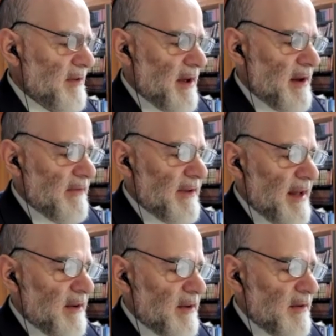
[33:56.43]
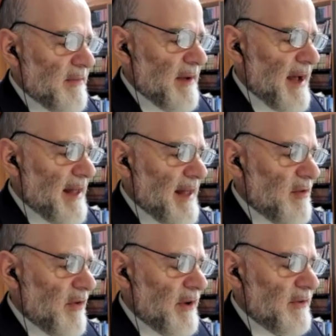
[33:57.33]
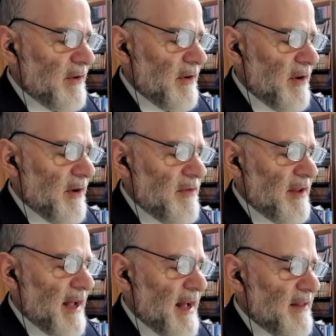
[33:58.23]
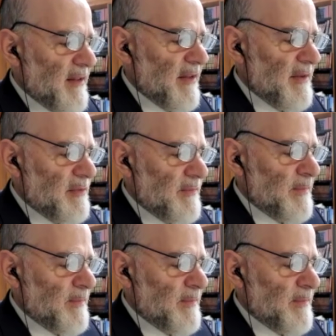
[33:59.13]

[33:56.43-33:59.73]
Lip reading: of Hanukkah, we sing Hallel and